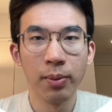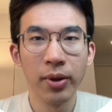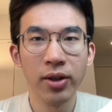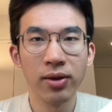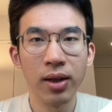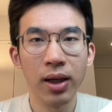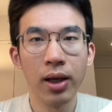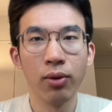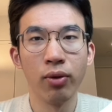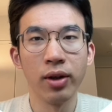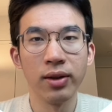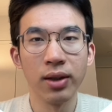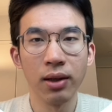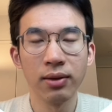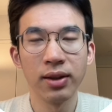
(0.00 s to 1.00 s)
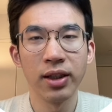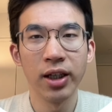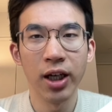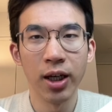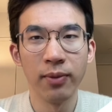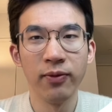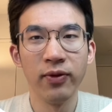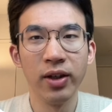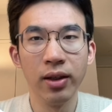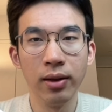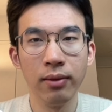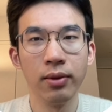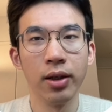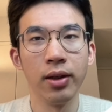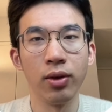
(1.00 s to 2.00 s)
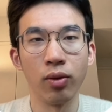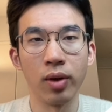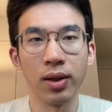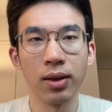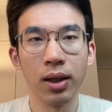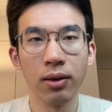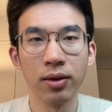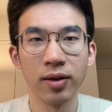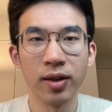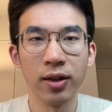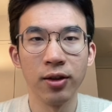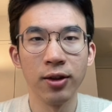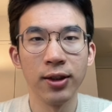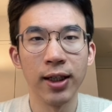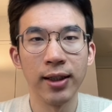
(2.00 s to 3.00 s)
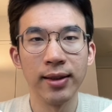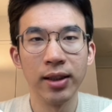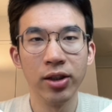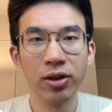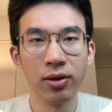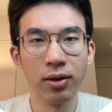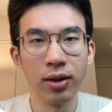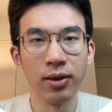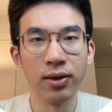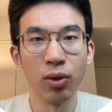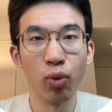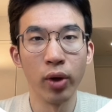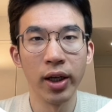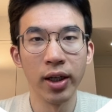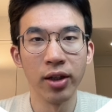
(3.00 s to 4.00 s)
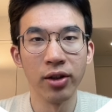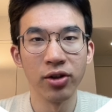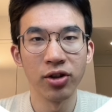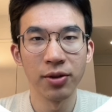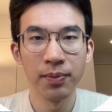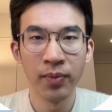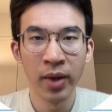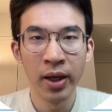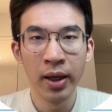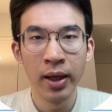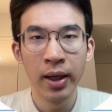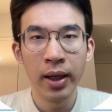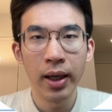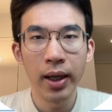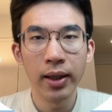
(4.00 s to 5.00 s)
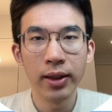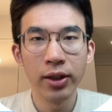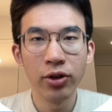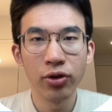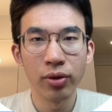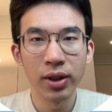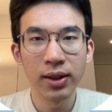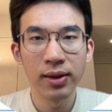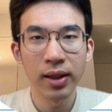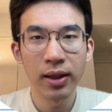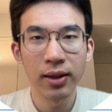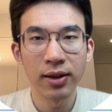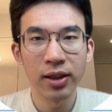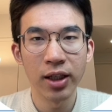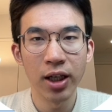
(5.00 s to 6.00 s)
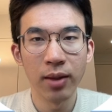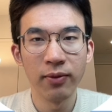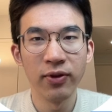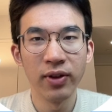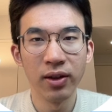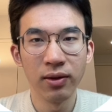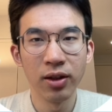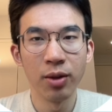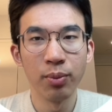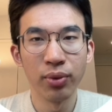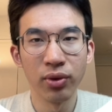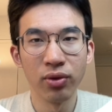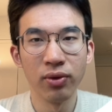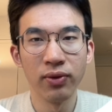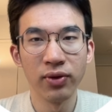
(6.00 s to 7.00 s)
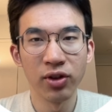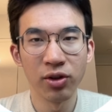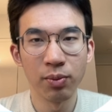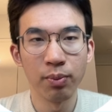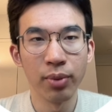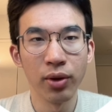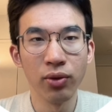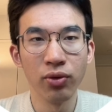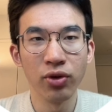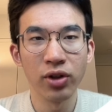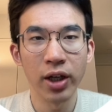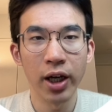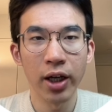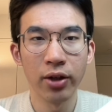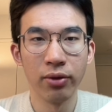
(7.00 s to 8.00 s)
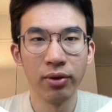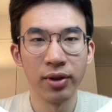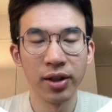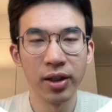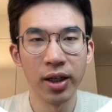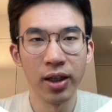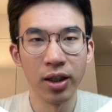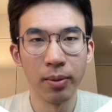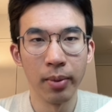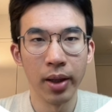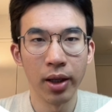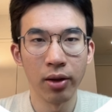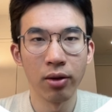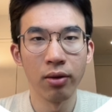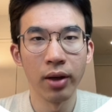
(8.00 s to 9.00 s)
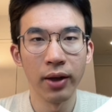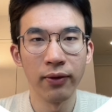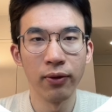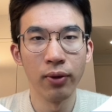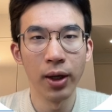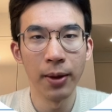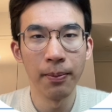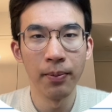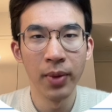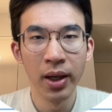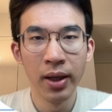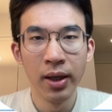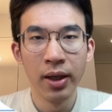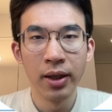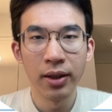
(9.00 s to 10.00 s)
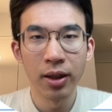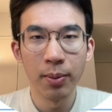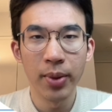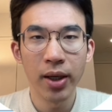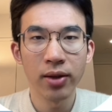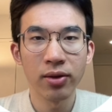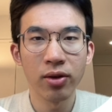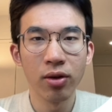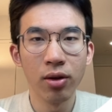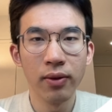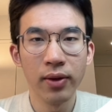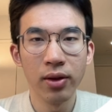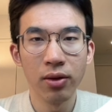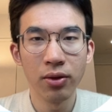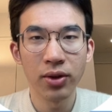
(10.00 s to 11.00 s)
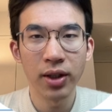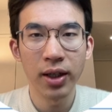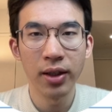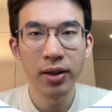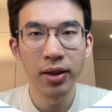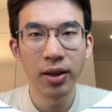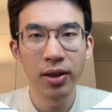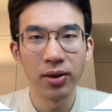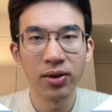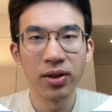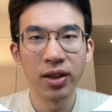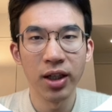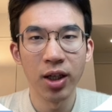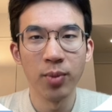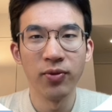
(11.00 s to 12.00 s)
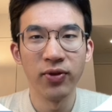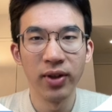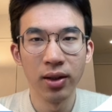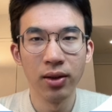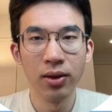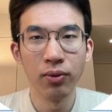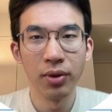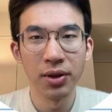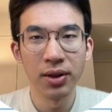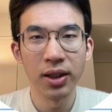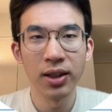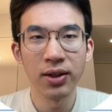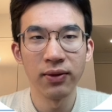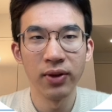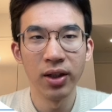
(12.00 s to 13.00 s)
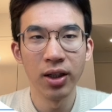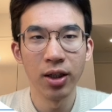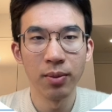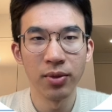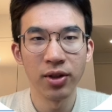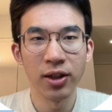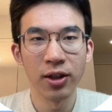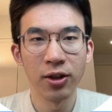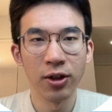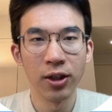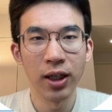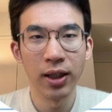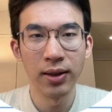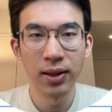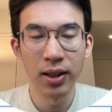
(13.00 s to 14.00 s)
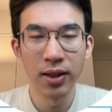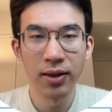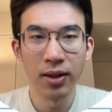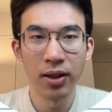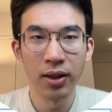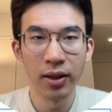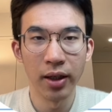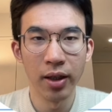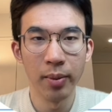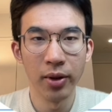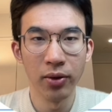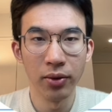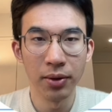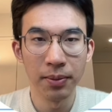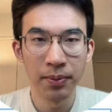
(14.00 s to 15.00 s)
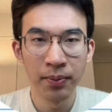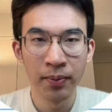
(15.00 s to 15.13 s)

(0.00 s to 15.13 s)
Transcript: The baseline without CMVN and without standardization is the weakest. Adding train set CMVN improves both accuracy and macro F1. The best overall setting is CMVN with SVM standardized is enabled.